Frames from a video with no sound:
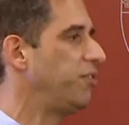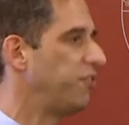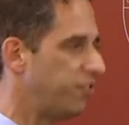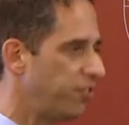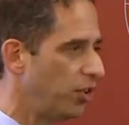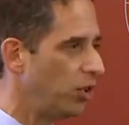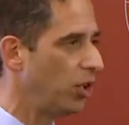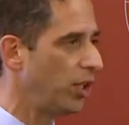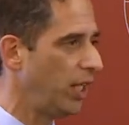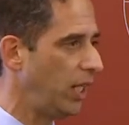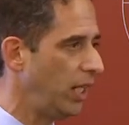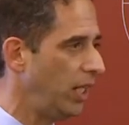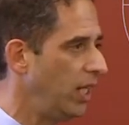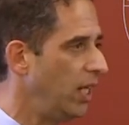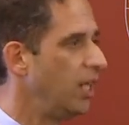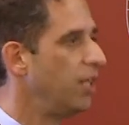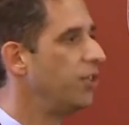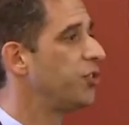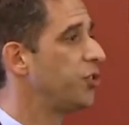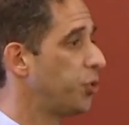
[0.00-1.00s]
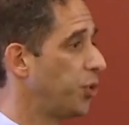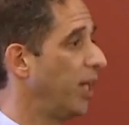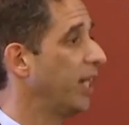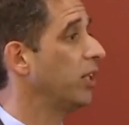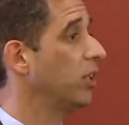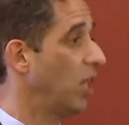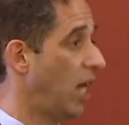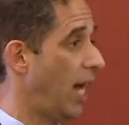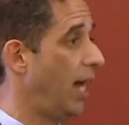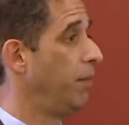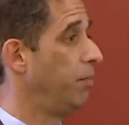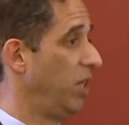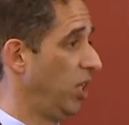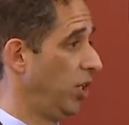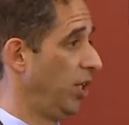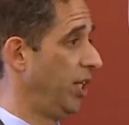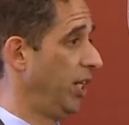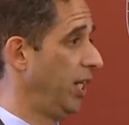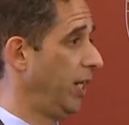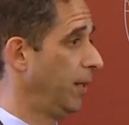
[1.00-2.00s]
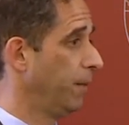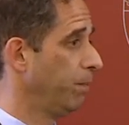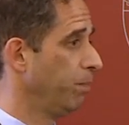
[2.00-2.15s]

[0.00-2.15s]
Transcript: fully strict liability.